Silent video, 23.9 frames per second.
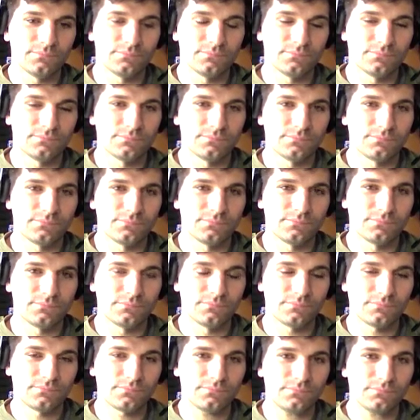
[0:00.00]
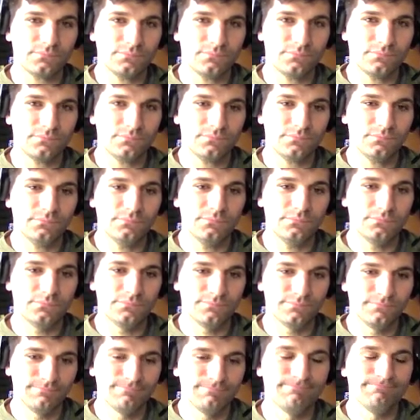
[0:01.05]

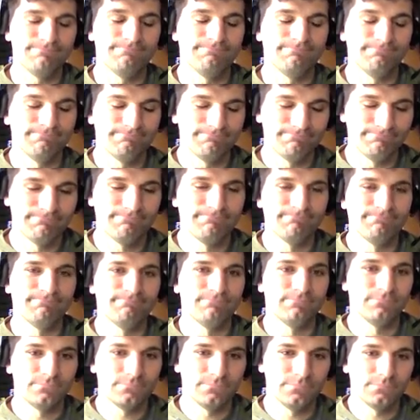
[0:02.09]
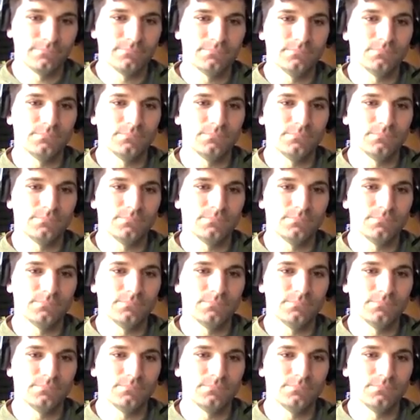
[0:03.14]
[no speech]